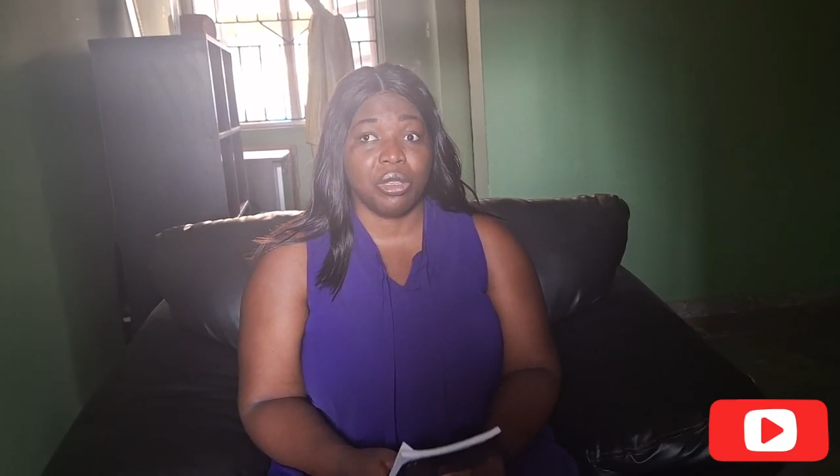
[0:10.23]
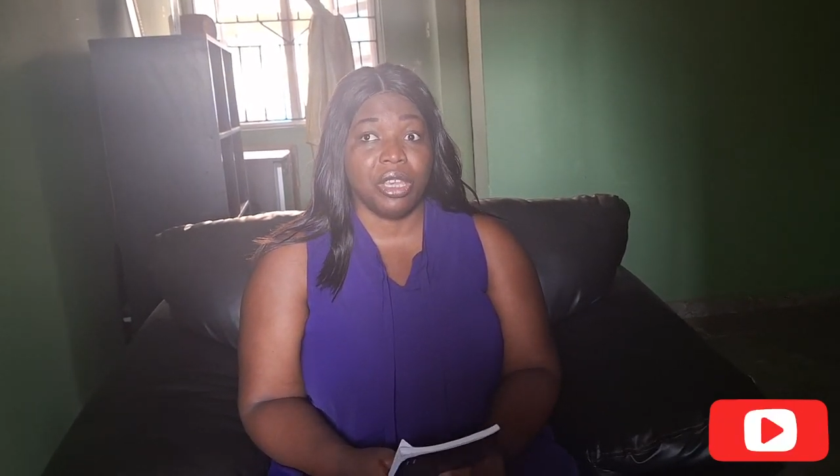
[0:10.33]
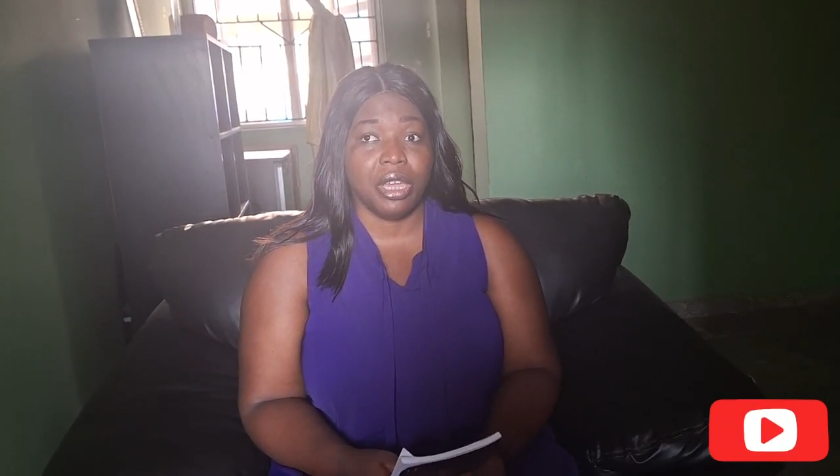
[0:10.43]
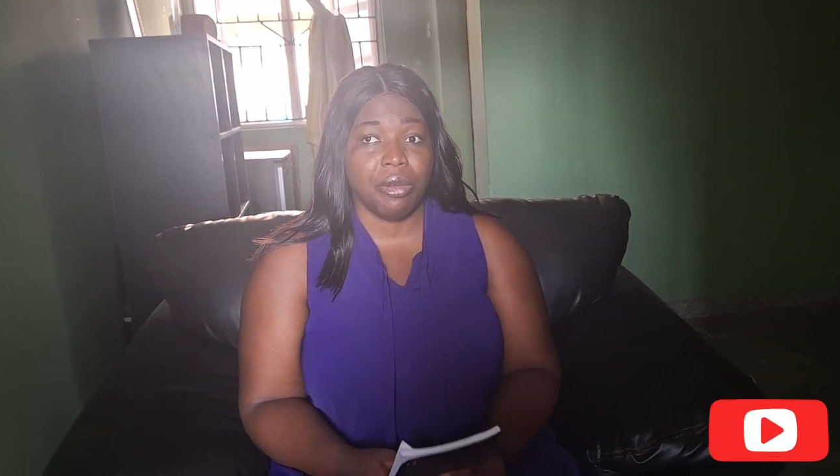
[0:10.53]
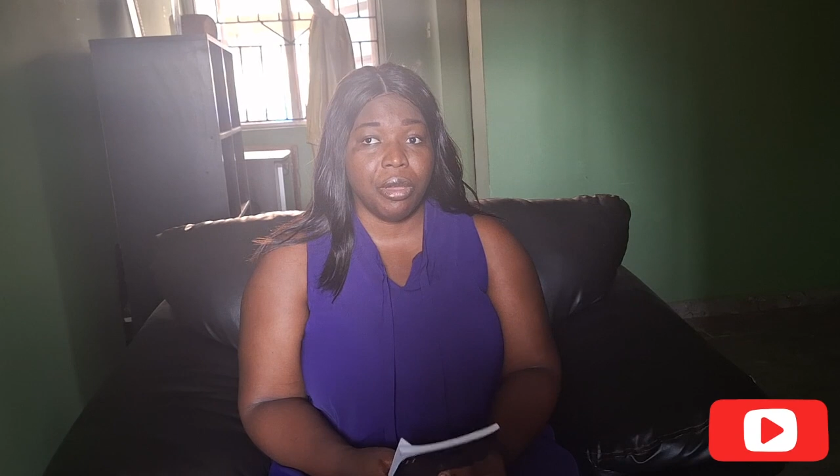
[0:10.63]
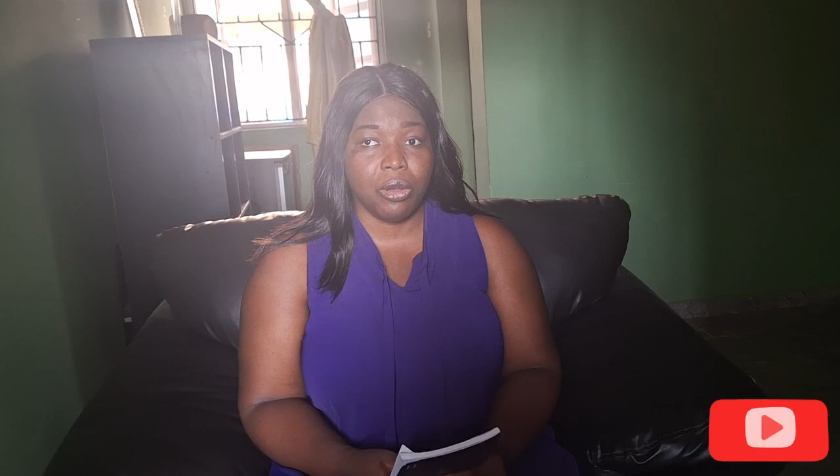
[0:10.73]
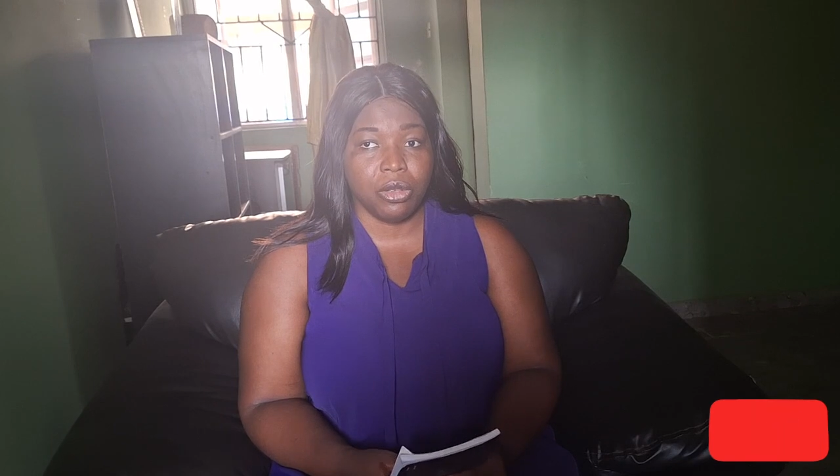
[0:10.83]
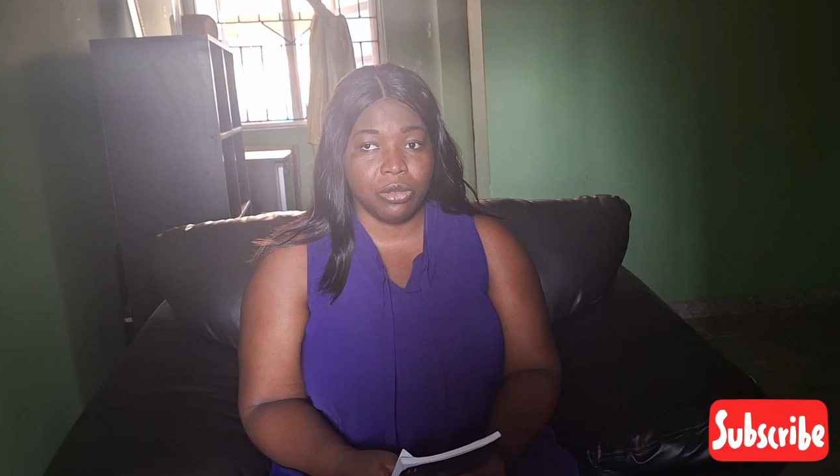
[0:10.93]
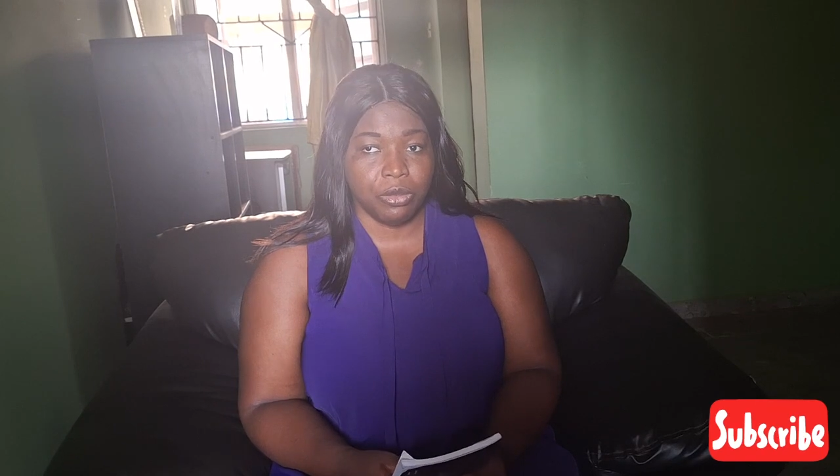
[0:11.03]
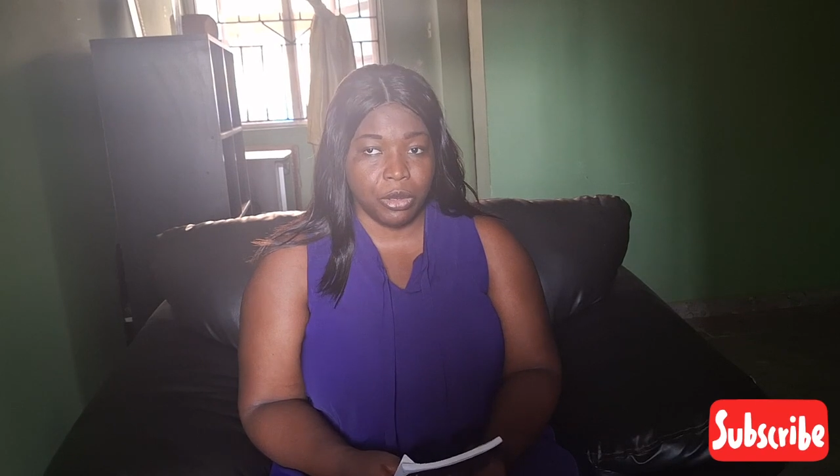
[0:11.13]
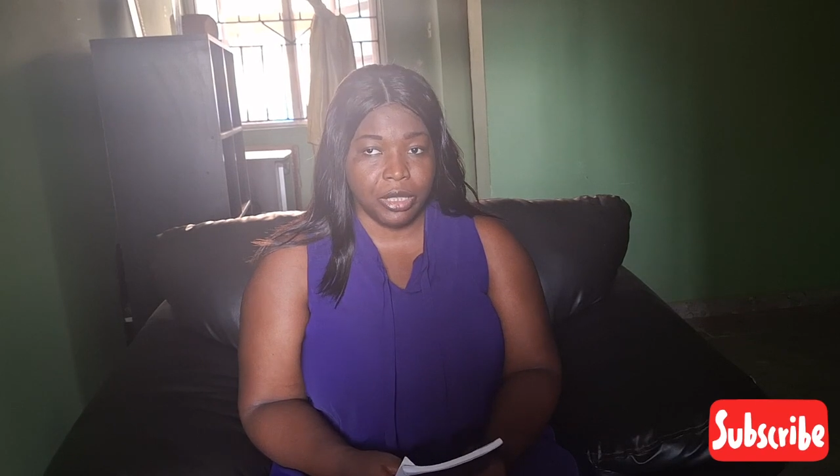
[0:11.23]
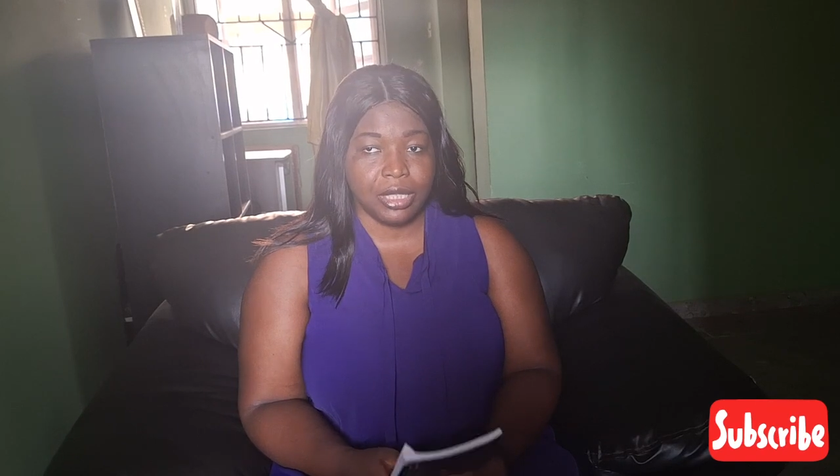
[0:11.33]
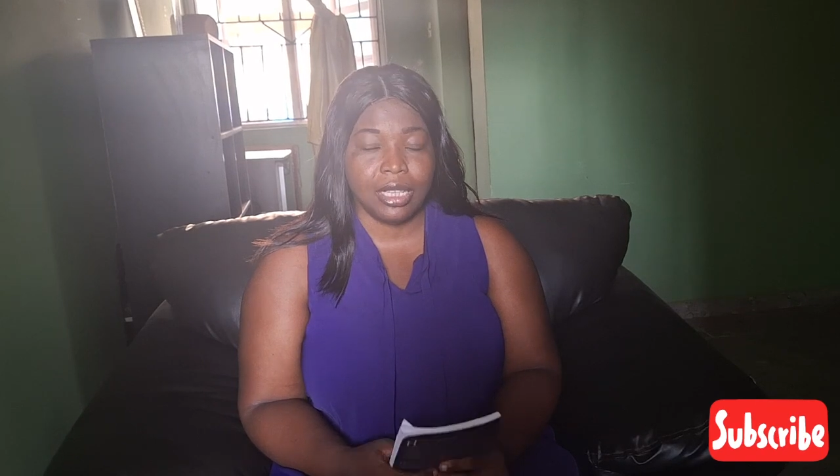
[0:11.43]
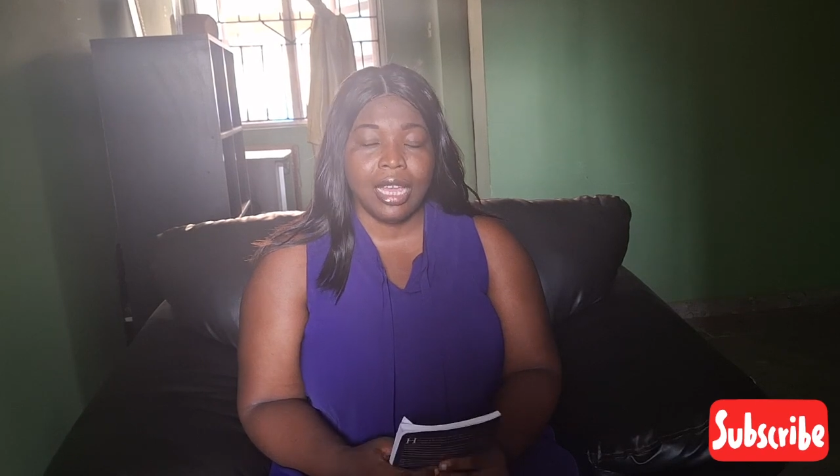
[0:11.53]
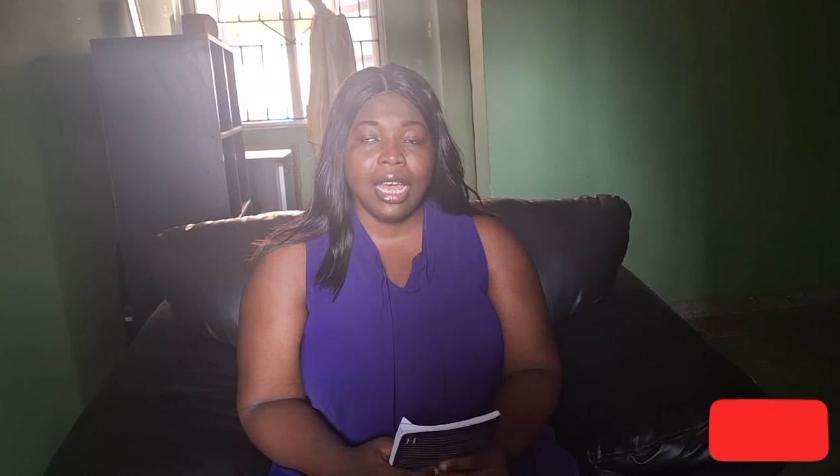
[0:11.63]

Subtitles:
with hearing God's voice